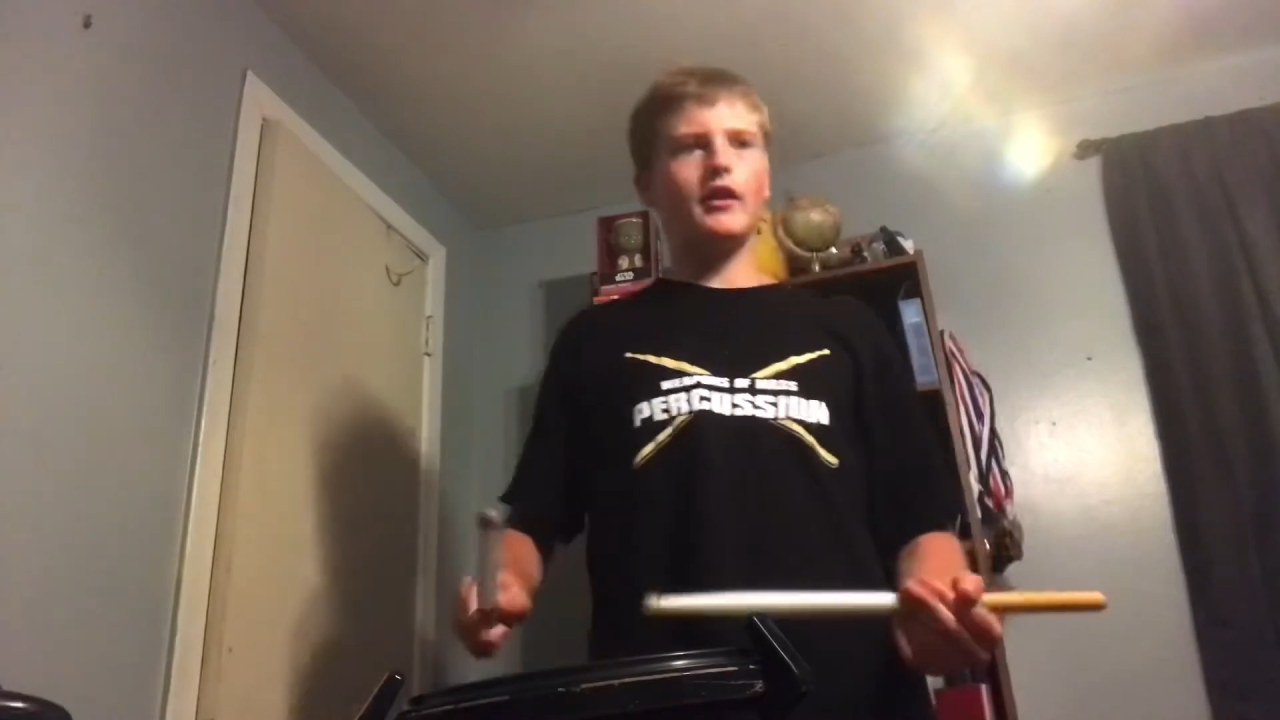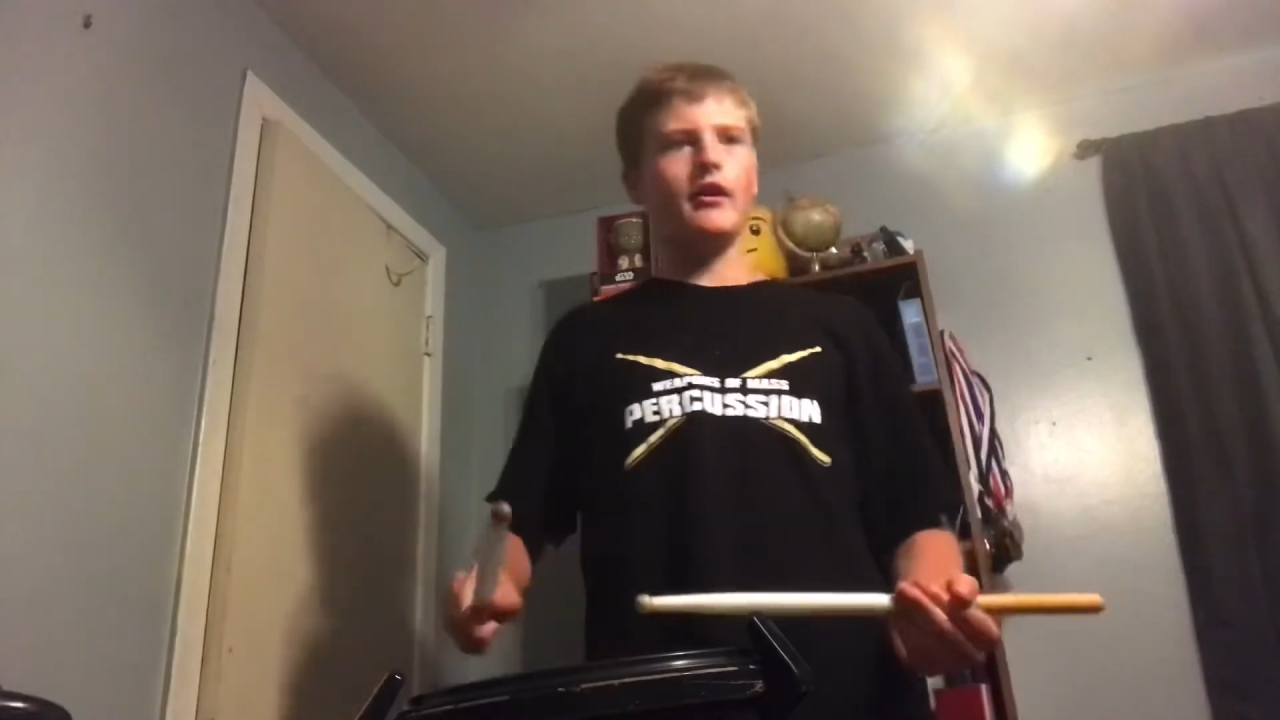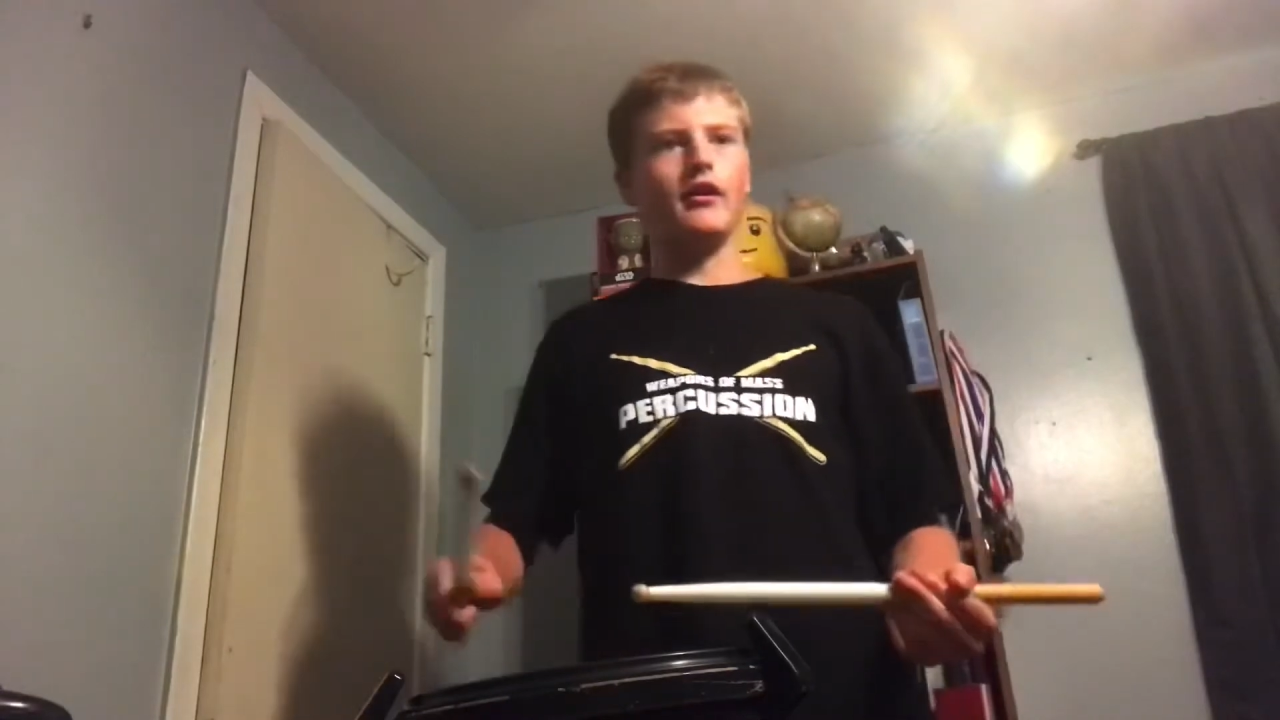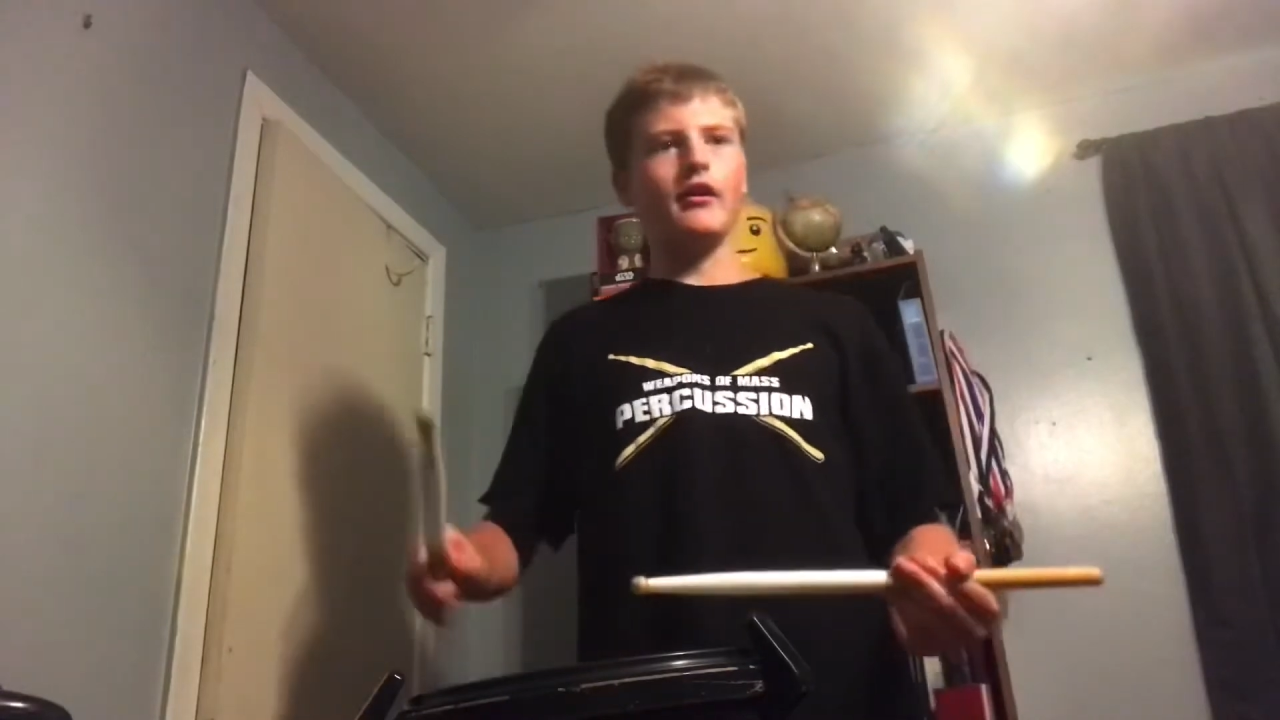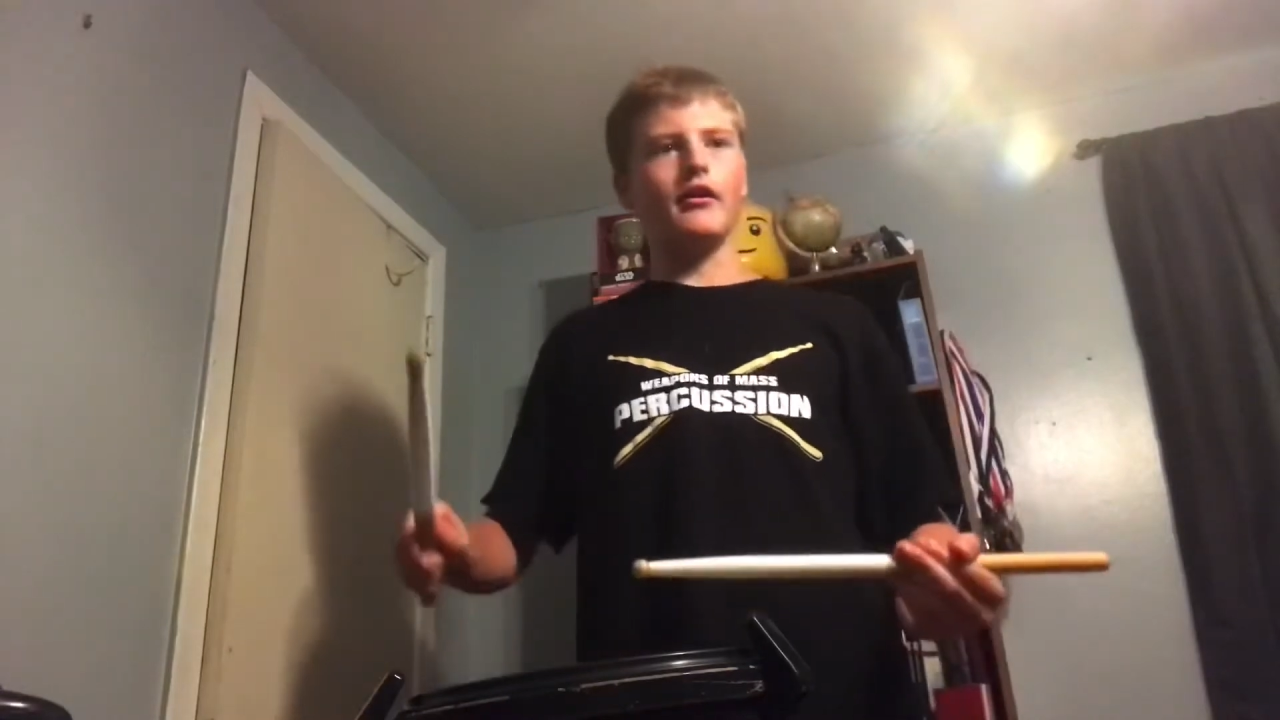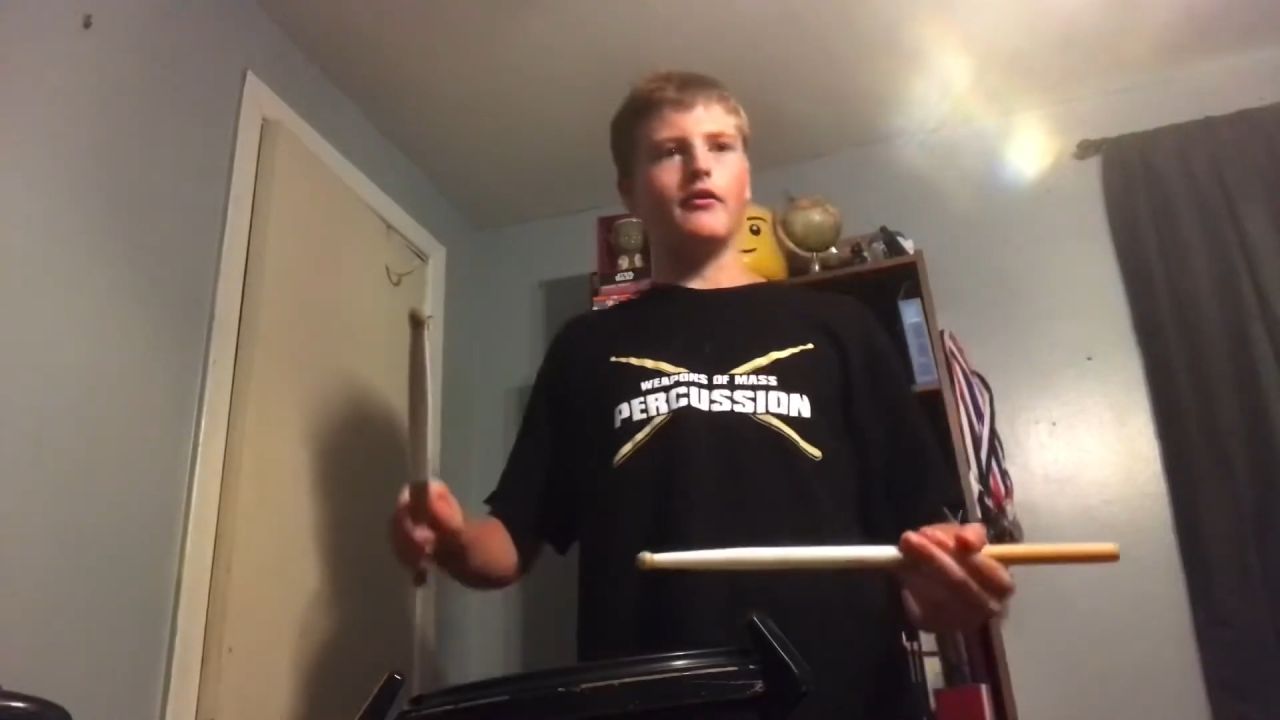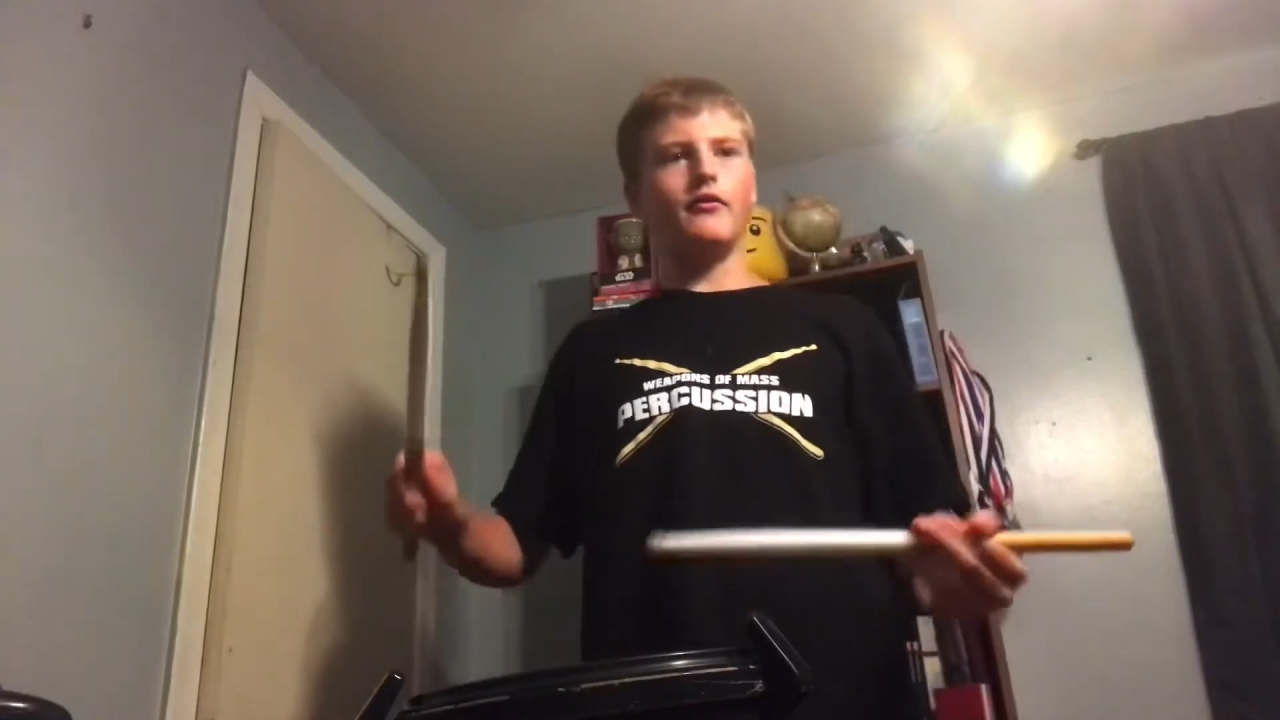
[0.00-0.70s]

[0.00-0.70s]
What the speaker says: a